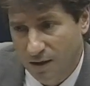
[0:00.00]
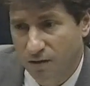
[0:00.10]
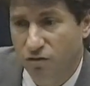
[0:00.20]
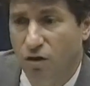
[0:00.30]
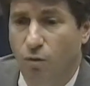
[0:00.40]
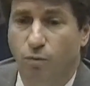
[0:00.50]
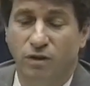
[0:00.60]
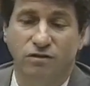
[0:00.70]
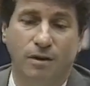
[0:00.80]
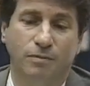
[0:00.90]
So
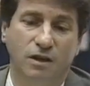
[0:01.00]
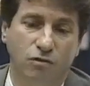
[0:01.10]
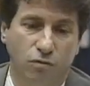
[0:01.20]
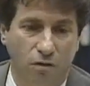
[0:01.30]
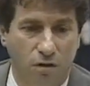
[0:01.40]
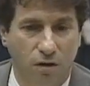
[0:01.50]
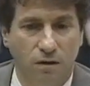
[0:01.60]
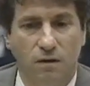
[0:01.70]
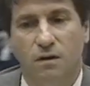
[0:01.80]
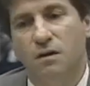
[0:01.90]
when something's wrong,
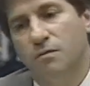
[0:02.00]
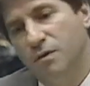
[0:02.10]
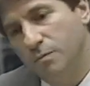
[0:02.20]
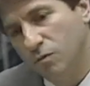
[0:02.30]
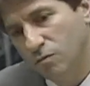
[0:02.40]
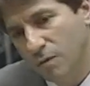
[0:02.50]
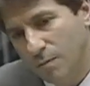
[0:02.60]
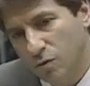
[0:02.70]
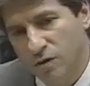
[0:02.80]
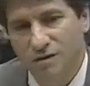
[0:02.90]
people's
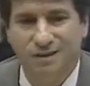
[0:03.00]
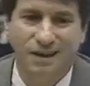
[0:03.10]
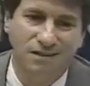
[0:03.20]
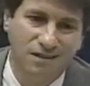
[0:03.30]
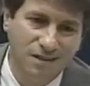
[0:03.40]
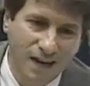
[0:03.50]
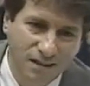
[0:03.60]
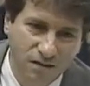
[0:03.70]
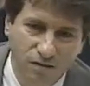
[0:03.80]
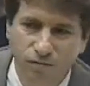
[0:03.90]
memories get
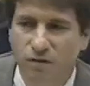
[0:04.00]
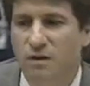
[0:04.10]
selective,